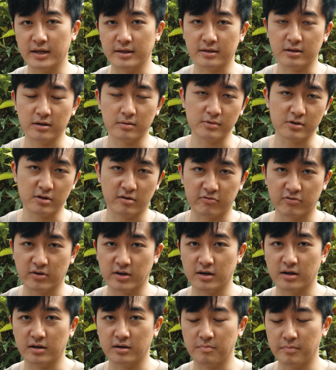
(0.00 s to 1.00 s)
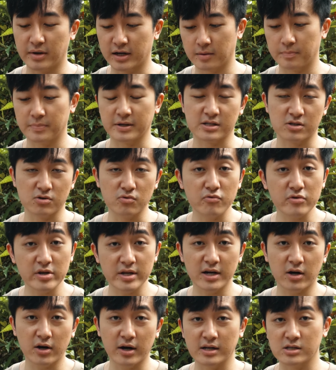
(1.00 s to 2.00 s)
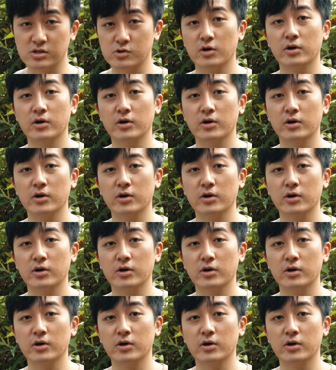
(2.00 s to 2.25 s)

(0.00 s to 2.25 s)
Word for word: in terms of uh, megapixel readout as